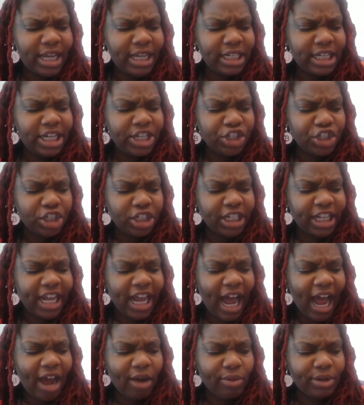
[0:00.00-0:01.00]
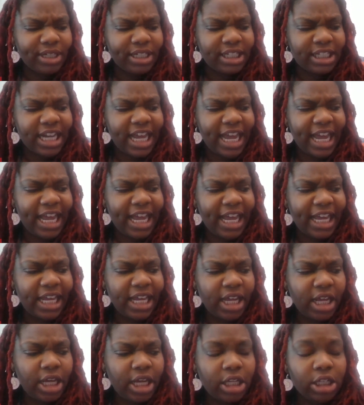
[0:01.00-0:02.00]
Additionally, I would
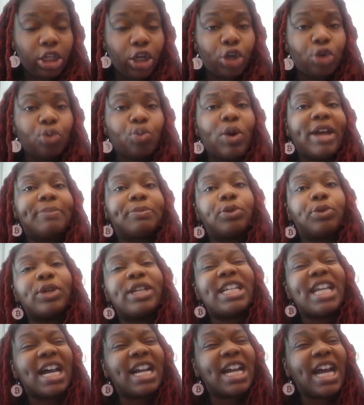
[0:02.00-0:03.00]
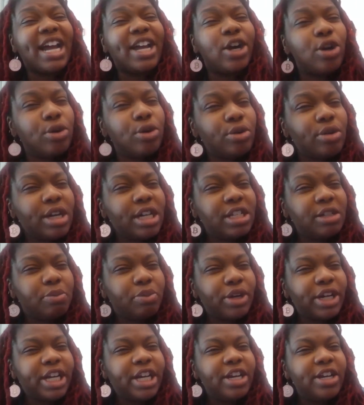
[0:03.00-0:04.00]
say learnweb3.io is a
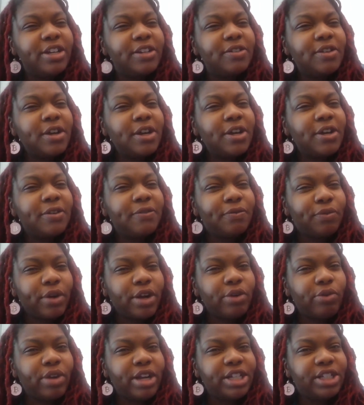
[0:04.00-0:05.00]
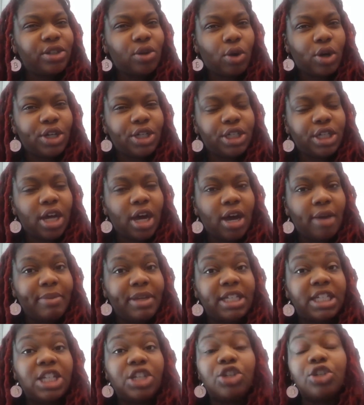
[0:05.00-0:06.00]
pretty good free resource.
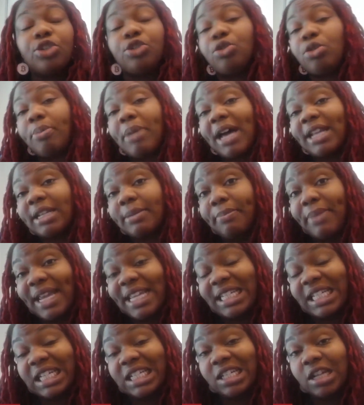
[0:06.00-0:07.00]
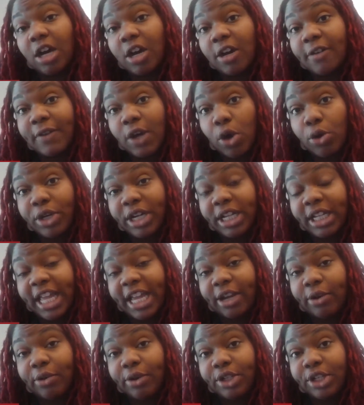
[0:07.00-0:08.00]
It teaches you about the basics of coding
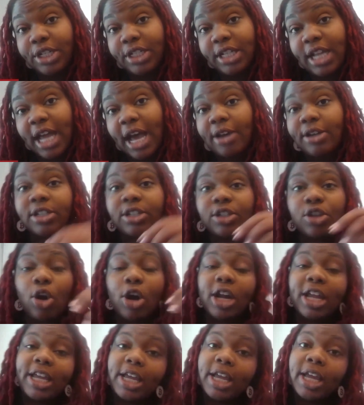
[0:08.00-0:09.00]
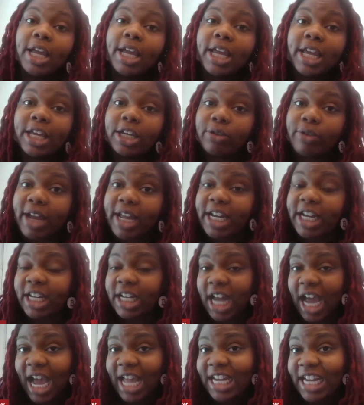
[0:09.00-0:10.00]
languages, how to start iterating
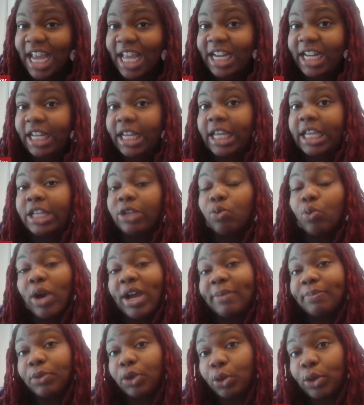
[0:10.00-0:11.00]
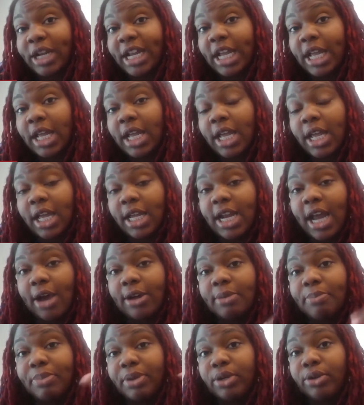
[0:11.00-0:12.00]
and ideating in Web3, and
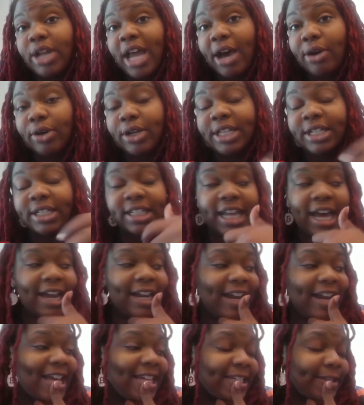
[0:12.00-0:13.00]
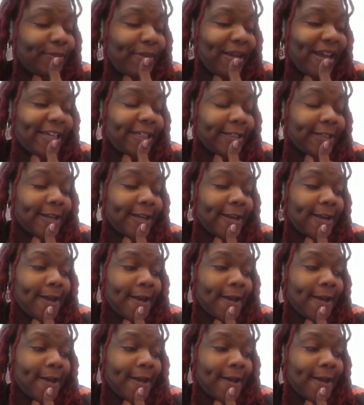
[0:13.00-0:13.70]
how to build out inside of that space.